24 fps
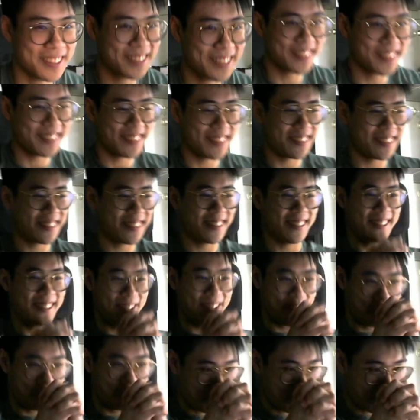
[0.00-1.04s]
Alright.
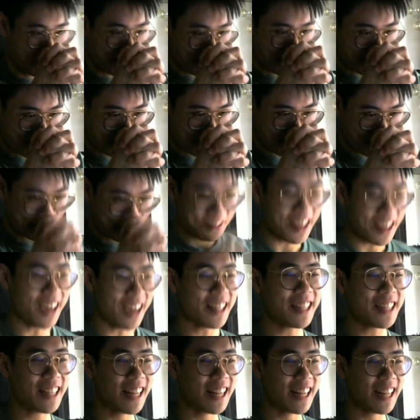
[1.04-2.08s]
I
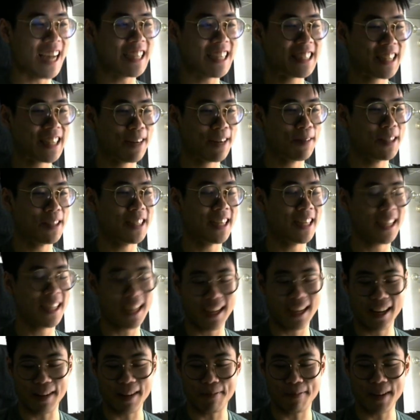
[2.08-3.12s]
think the last time I
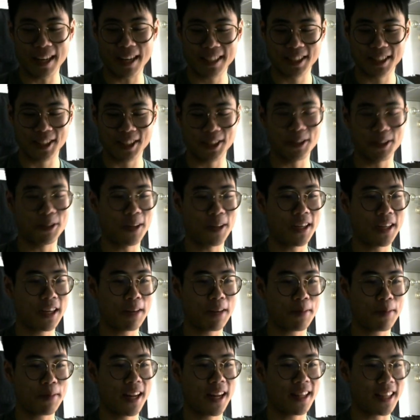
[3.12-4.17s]
dedicated a pack to you, you ended up
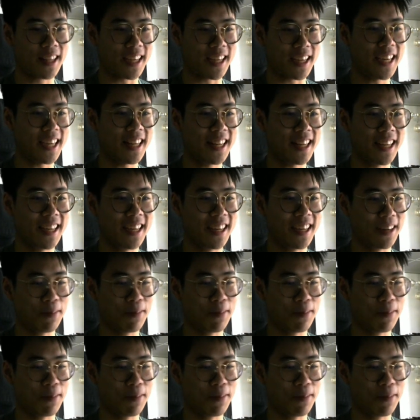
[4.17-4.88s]
getting the kidney